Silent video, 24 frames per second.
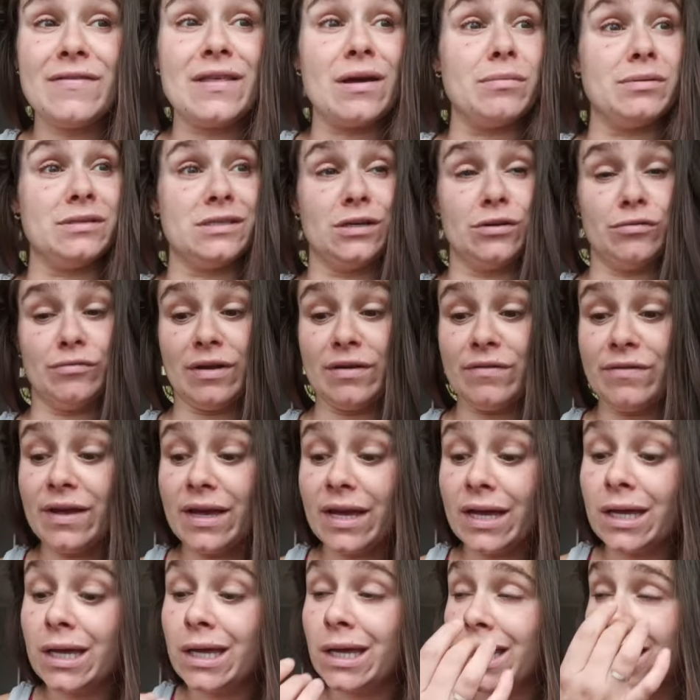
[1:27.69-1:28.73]
That was
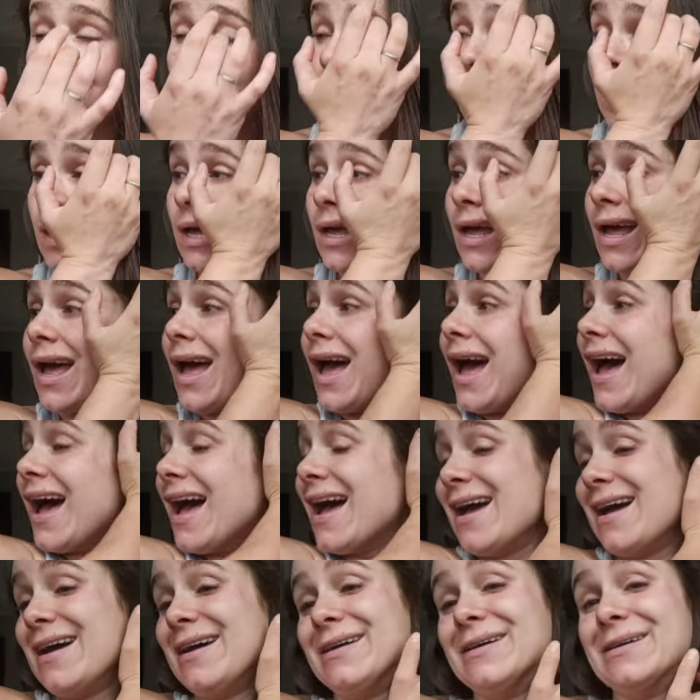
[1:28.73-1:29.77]
horrific.
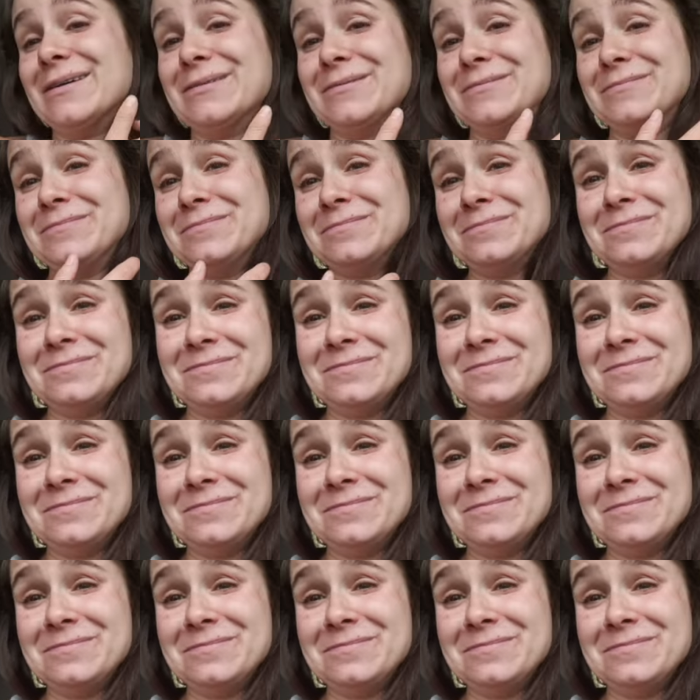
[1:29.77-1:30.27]
I